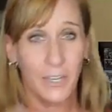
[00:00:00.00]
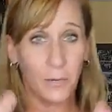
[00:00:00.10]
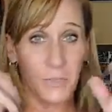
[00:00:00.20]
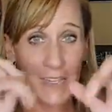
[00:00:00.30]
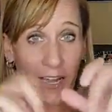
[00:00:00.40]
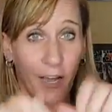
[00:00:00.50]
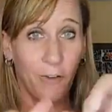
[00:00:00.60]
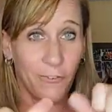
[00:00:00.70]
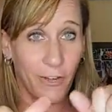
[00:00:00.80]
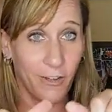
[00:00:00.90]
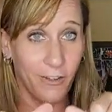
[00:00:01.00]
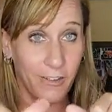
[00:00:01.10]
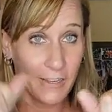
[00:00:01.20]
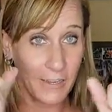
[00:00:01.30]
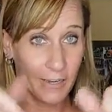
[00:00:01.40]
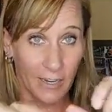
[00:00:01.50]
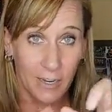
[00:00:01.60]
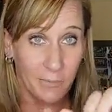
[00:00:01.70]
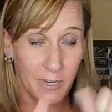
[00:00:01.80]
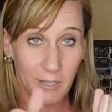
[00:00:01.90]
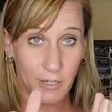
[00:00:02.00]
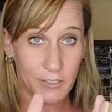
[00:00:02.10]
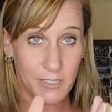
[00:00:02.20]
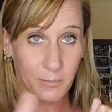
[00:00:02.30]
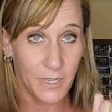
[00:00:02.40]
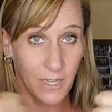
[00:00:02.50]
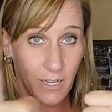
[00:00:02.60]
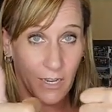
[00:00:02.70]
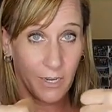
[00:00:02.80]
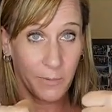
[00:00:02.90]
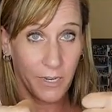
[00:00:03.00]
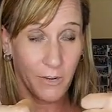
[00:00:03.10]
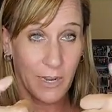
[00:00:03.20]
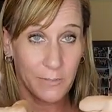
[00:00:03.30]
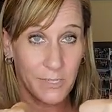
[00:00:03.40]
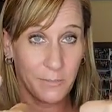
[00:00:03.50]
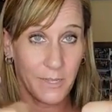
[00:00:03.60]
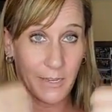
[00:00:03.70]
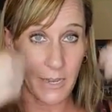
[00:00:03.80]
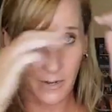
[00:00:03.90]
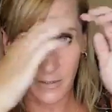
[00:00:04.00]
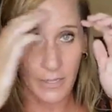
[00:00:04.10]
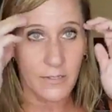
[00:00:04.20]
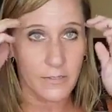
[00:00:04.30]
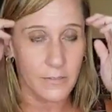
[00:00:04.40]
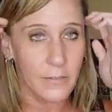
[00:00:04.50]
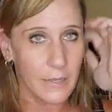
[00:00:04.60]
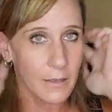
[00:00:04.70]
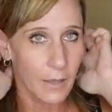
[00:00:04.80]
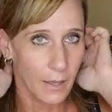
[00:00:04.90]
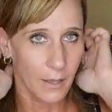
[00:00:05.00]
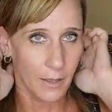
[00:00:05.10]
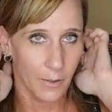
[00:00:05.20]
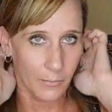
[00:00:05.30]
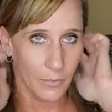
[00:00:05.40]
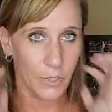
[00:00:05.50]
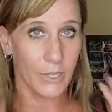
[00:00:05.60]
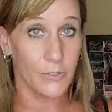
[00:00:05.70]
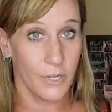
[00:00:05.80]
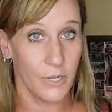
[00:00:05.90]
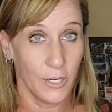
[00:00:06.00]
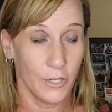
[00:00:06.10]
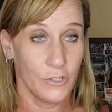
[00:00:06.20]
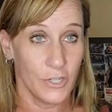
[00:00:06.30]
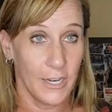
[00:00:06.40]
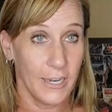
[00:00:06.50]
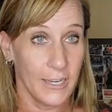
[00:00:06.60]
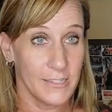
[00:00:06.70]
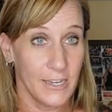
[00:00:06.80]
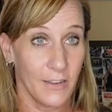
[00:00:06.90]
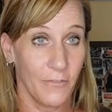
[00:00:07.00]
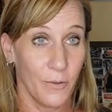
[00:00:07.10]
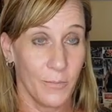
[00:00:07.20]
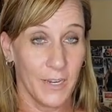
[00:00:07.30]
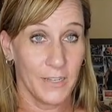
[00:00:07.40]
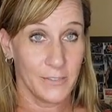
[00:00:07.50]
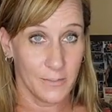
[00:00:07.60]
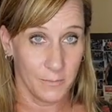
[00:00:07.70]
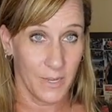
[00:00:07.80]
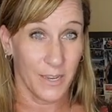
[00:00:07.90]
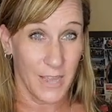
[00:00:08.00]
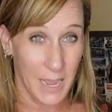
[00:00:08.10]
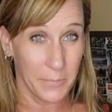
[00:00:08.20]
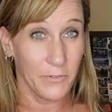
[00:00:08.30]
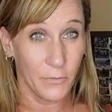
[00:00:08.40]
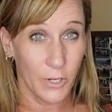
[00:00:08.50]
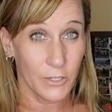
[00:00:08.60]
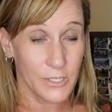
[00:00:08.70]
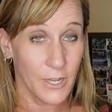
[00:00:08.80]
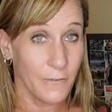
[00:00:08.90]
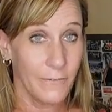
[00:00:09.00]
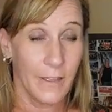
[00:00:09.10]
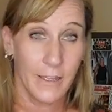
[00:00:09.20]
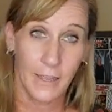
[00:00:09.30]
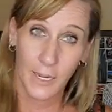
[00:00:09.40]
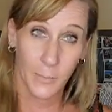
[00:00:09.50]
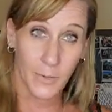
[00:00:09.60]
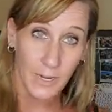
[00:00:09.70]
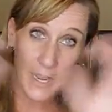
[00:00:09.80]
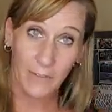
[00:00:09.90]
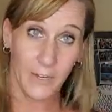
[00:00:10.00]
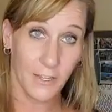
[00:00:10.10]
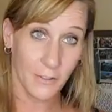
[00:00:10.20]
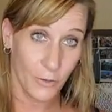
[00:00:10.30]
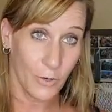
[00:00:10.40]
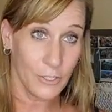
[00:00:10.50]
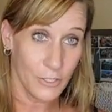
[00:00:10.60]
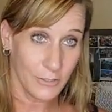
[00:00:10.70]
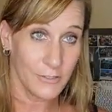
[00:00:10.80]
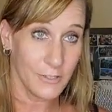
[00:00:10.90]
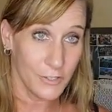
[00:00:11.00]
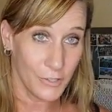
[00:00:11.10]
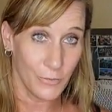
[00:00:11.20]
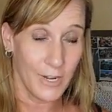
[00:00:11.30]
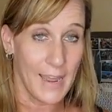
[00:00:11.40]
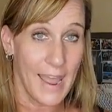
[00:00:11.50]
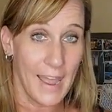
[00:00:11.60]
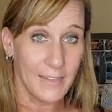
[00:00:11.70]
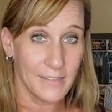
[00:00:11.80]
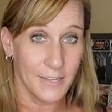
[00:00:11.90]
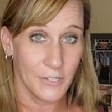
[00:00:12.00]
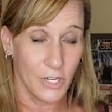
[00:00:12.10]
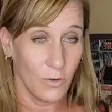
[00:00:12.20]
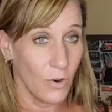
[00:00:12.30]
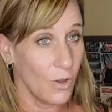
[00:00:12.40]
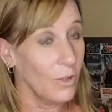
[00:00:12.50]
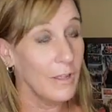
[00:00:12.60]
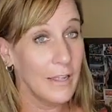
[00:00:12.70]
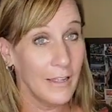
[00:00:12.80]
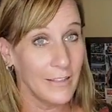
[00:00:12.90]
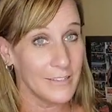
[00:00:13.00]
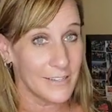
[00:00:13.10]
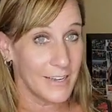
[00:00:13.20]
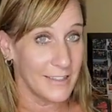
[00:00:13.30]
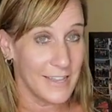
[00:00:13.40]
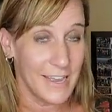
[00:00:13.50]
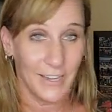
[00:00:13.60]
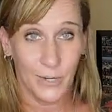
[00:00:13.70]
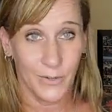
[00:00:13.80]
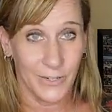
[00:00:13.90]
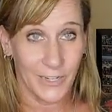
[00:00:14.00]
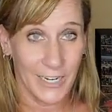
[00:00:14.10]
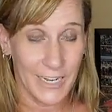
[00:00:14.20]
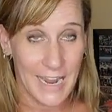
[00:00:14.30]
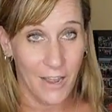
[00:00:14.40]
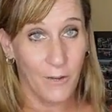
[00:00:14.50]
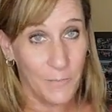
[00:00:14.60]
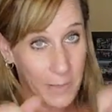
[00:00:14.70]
Was that helpful? Did anybody learn something? Anybody grab something out of this? You guys ready to go try it? Take a few minutes and make it happen for yourself? Anybody have any other questions that you want to ask in general? Let's get that going right now.